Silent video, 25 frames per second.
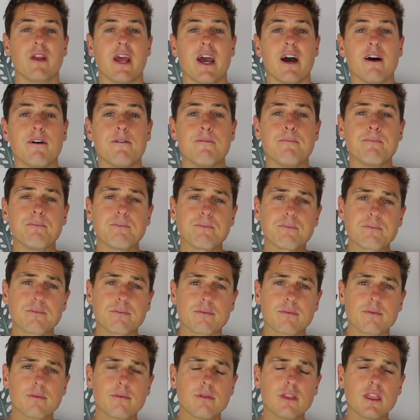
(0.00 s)
Now,
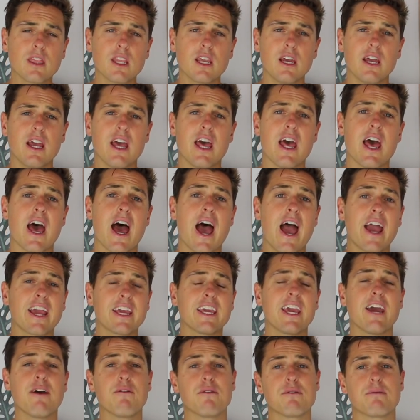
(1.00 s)

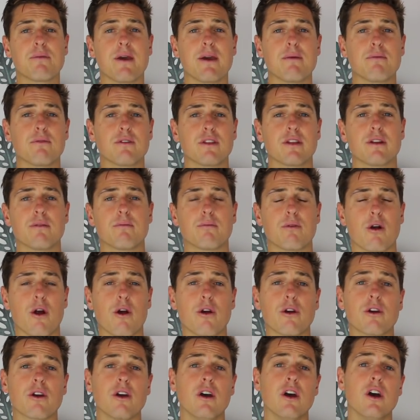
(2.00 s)
hanging out with people that are
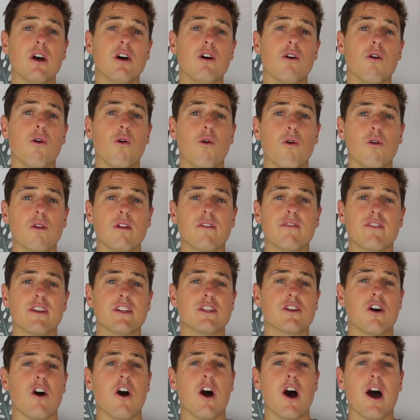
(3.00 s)
broke all of the
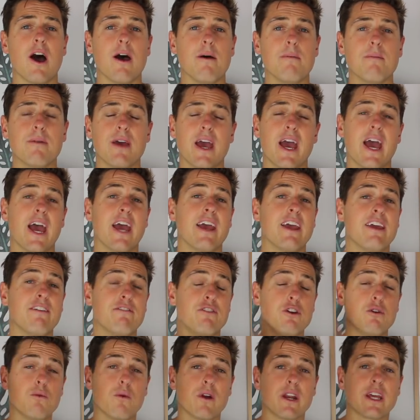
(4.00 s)
time,
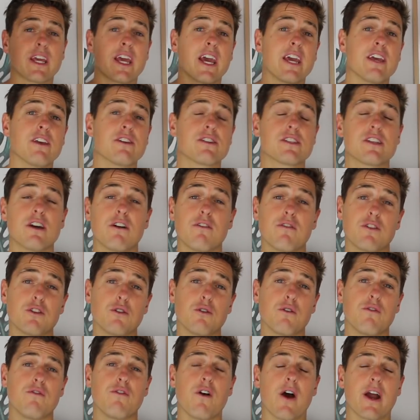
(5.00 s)
if you want to get yourself
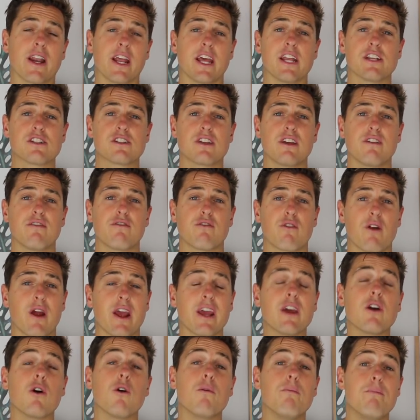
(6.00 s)
into a financially
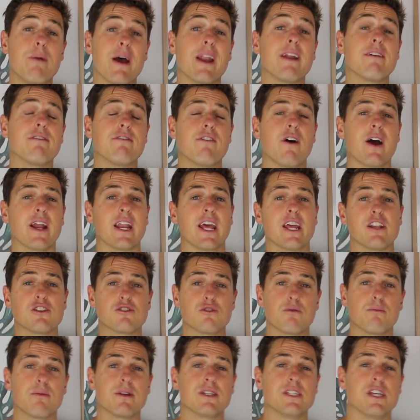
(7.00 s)
free or better
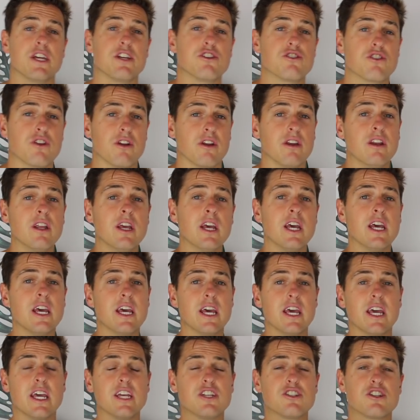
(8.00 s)
financial position,
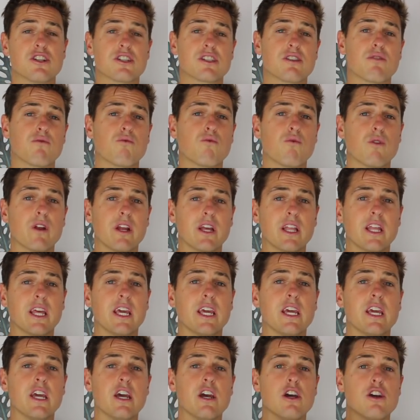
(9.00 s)
it's just a
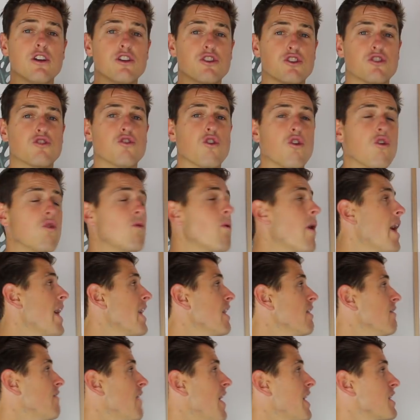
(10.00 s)
really sure
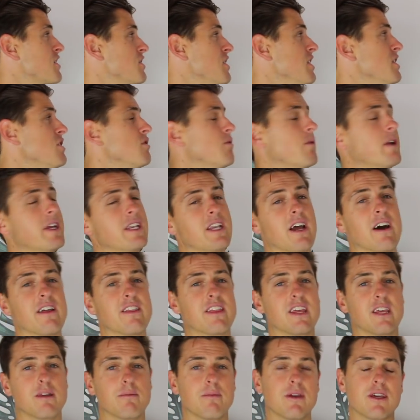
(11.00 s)
way of actually doing
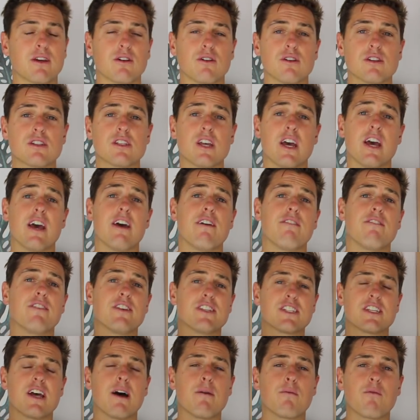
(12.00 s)
nothing, because for
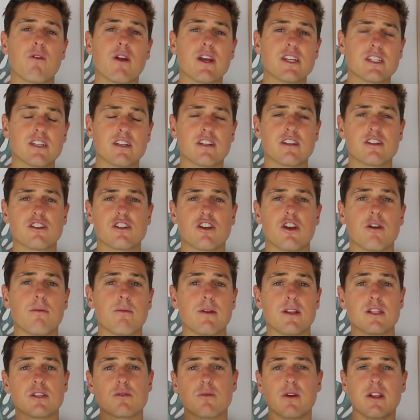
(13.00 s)
some reason as
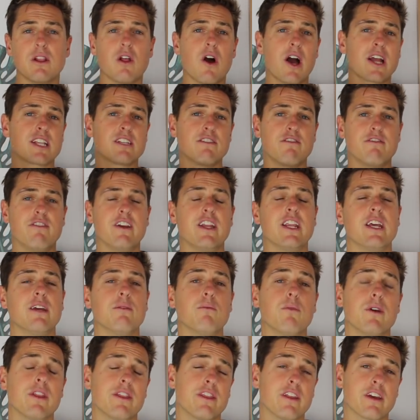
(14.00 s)
humans, we like to fit
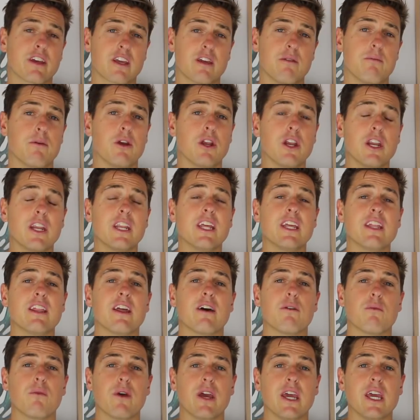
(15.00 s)
in with the community
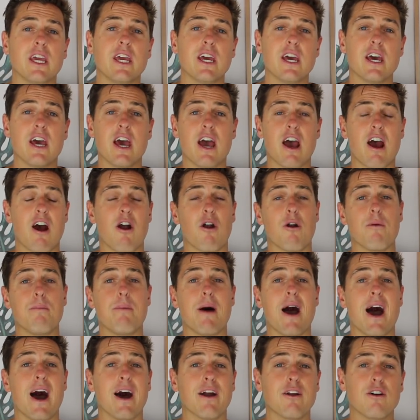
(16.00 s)
that we are a
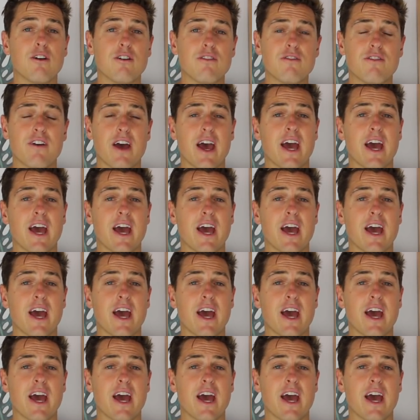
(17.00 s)
part of.